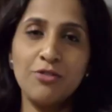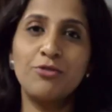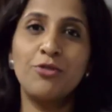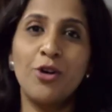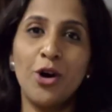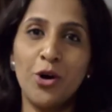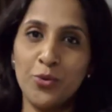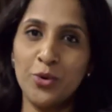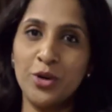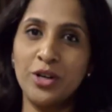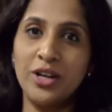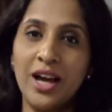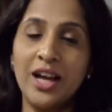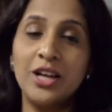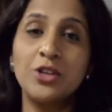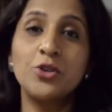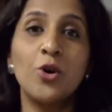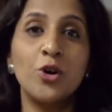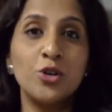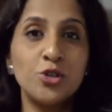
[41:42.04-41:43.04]
forward
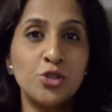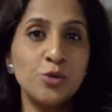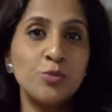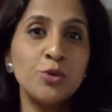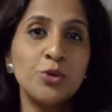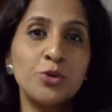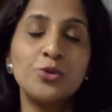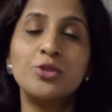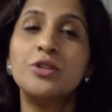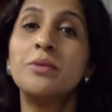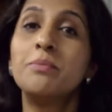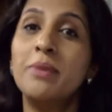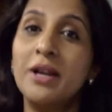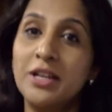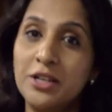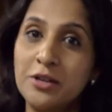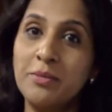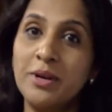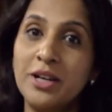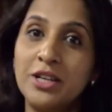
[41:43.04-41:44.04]
and contribute to the
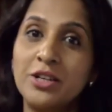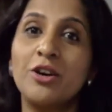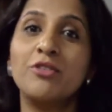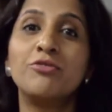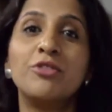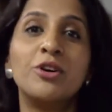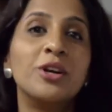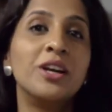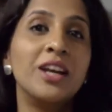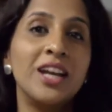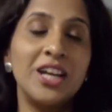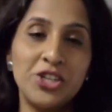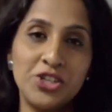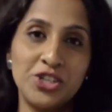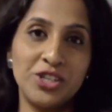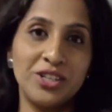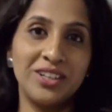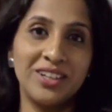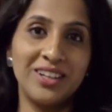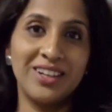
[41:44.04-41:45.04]
betterment of our
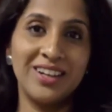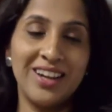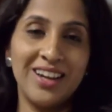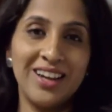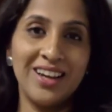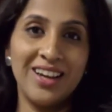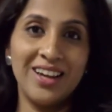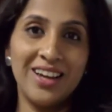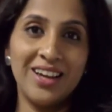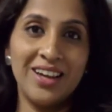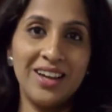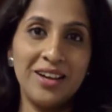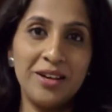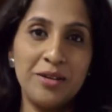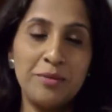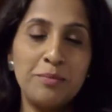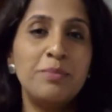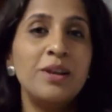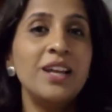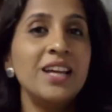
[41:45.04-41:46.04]
nation.
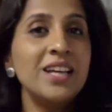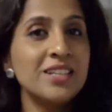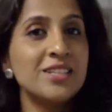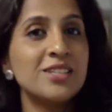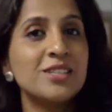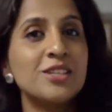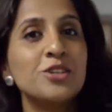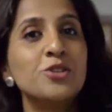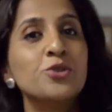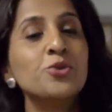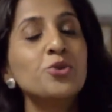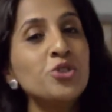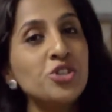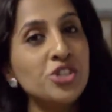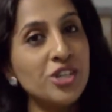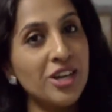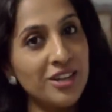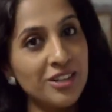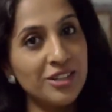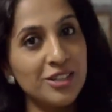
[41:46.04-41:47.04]
Please do
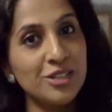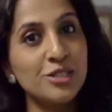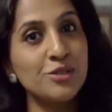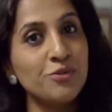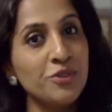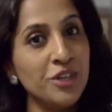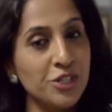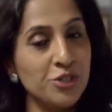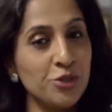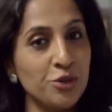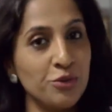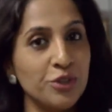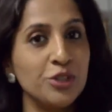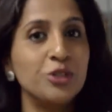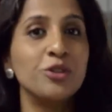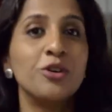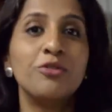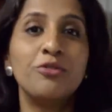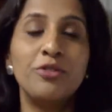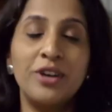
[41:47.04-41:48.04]
share this video
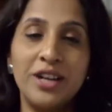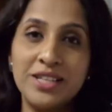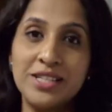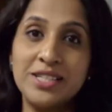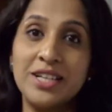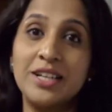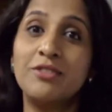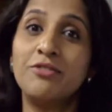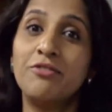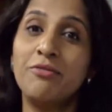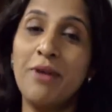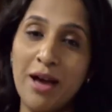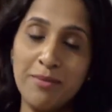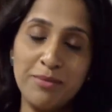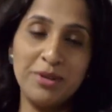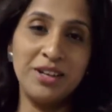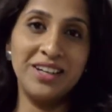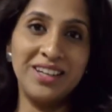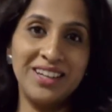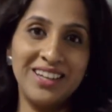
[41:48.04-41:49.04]
with your friends and
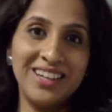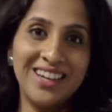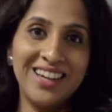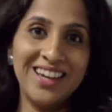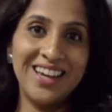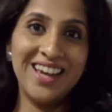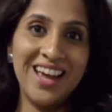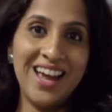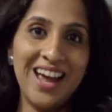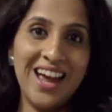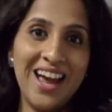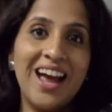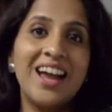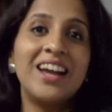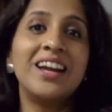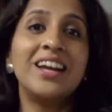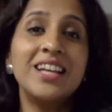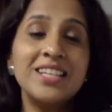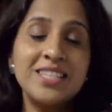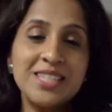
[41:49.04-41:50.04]
family,
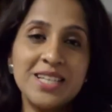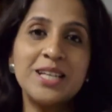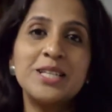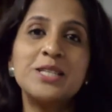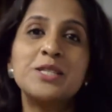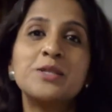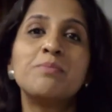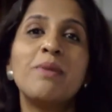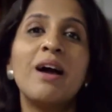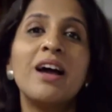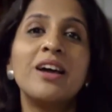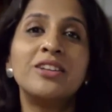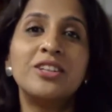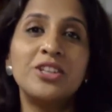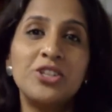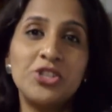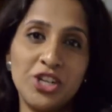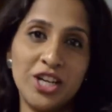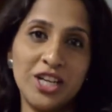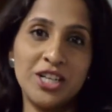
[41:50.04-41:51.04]
and let's inspire
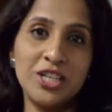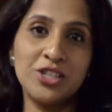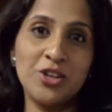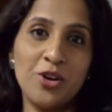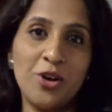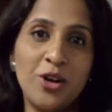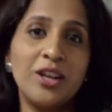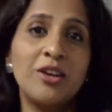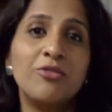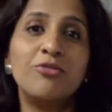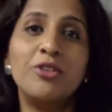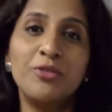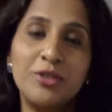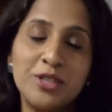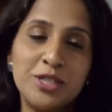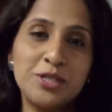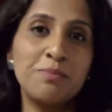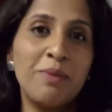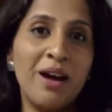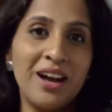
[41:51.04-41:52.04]
the change on
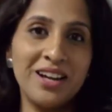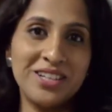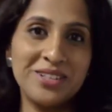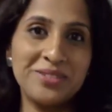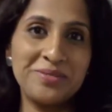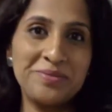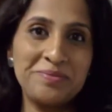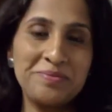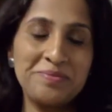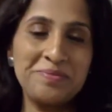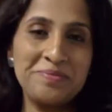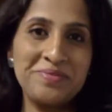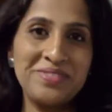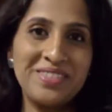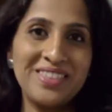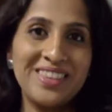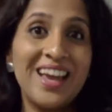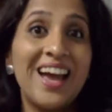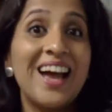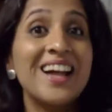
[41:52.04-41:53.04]
everyone's part.
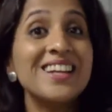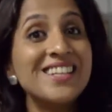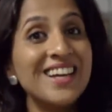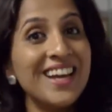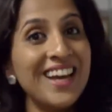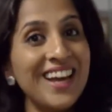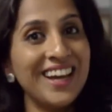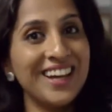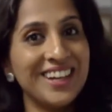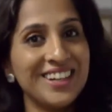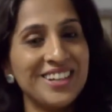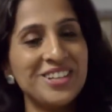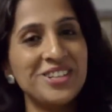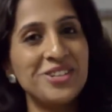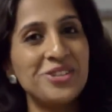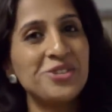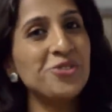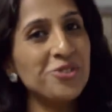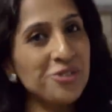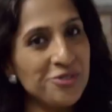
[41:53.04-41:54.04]
And hey,
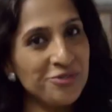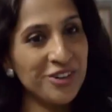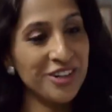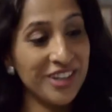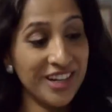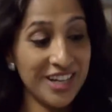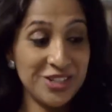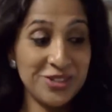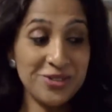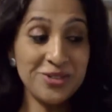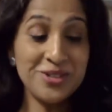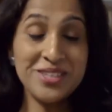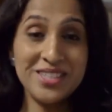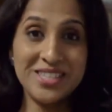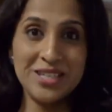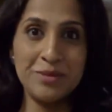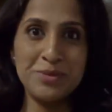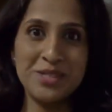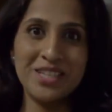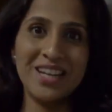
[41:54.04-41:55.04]
don't forget to
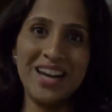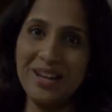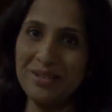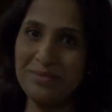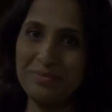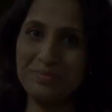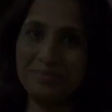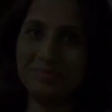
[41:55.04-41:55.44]
subscribe.